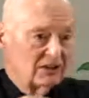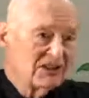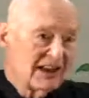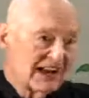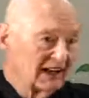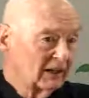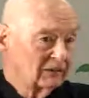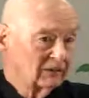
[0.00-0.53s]

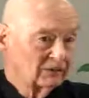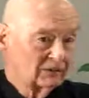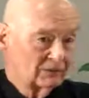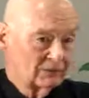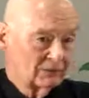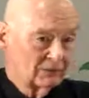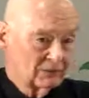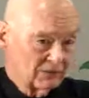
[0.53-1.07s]
down
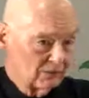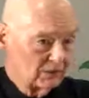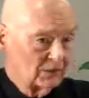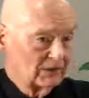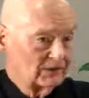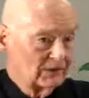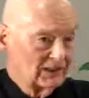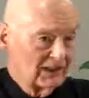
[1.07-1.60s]
to the
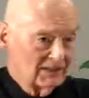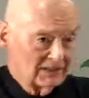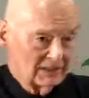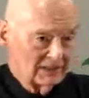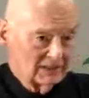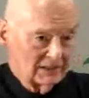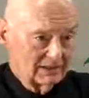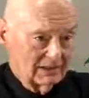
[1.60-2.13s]
small
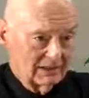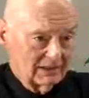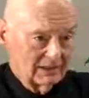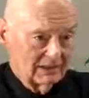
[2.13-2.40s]
intestine,